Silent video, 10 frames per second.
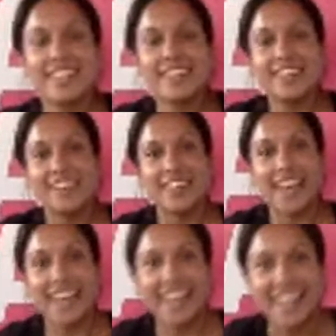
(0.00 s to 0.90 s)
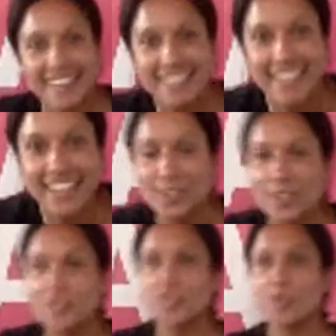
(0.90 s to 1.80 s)
Okay, thank you
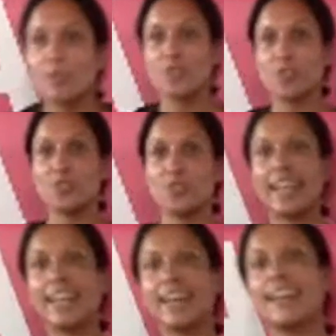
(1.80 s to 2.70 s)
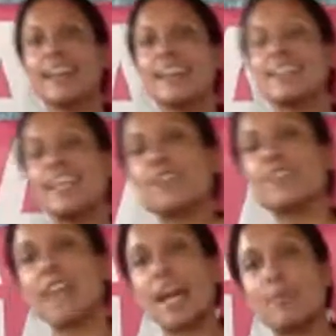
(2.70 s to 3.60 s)
all so much for joining. Take your
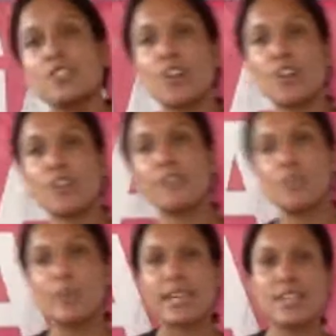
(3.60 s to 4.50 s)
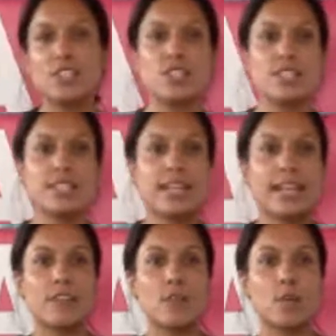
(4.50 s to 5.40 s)
time. We'll start in a few minutes just to get
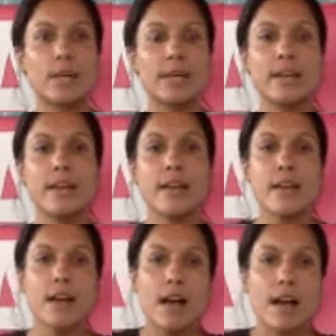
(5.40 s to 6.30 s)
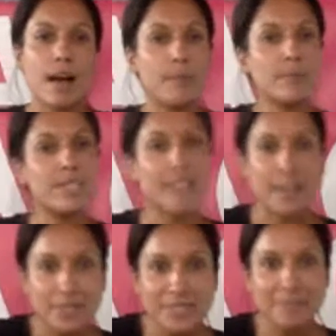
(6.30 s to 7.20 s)
everyone settled.